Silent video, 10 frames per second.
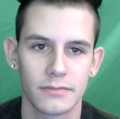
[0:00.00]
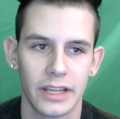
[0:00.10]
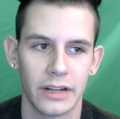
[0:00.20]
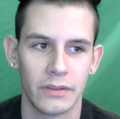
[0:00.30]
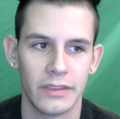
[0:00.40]

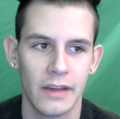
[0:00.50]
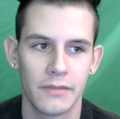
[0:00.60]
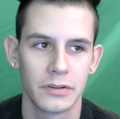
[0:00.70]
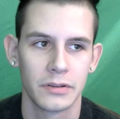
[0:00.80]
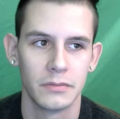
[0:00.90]
It'll
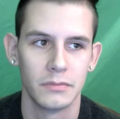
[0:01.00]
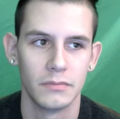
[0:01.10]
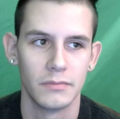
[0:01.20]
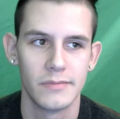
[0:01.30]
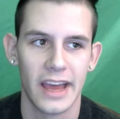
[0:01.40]
never
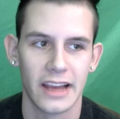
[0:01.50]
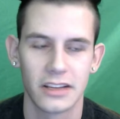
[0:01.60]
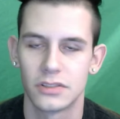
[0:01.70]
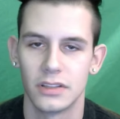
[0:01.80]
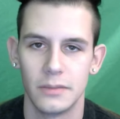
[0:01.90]

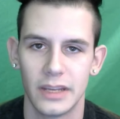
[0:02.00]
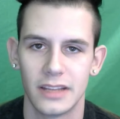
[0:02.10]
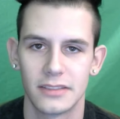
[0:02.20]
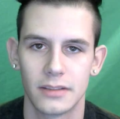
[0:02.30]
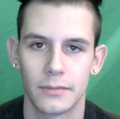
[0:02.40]
actually
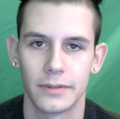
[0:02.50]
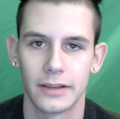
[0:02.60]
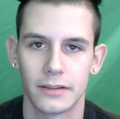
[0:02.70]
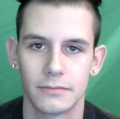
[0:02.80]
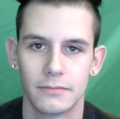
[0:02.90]
mean
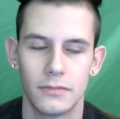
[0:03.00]
something.